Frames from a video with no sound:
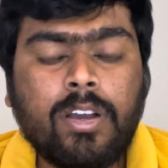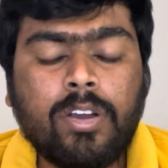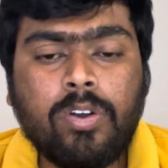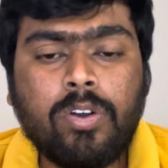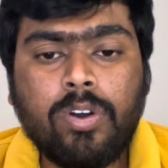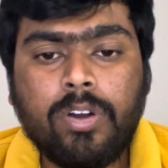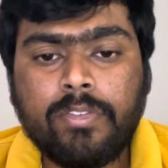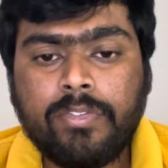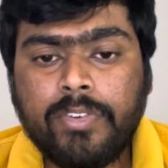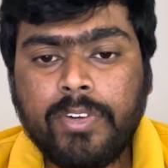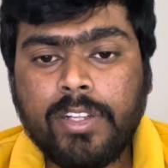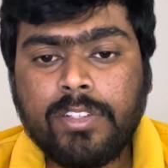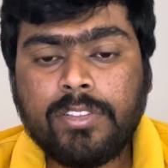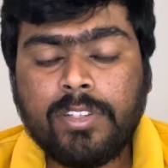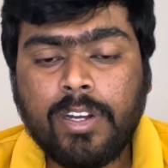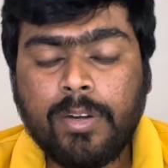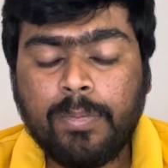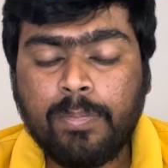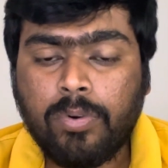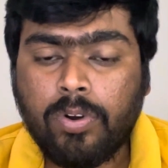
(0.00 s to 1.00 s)
confidence
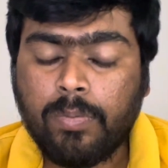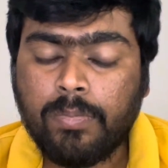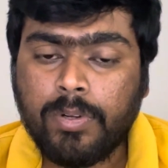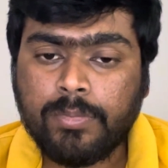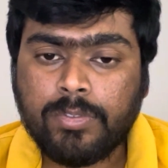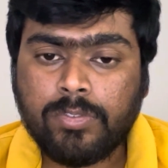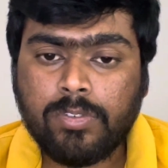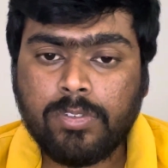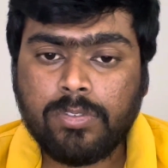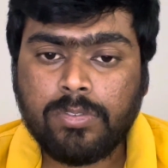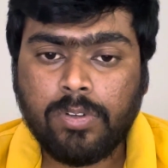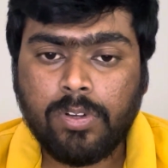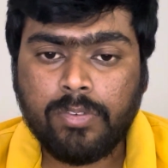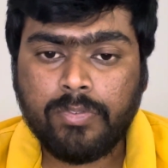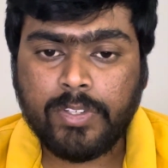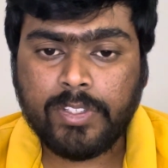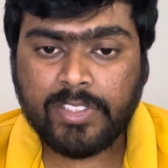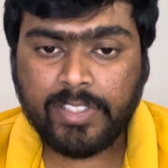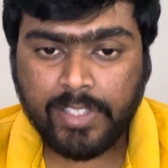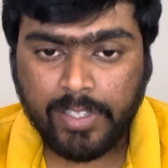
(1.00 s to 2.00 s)
and problem
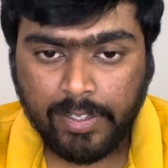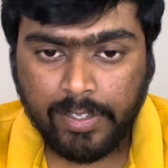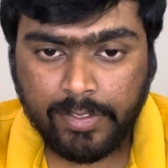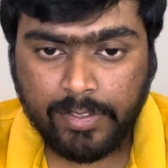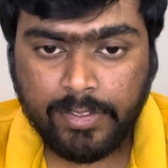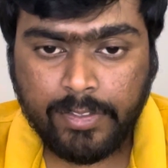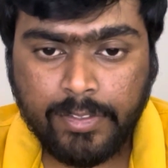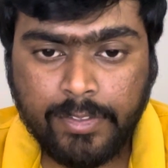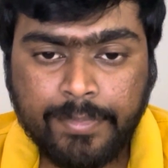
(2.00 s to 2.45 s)
solving skills.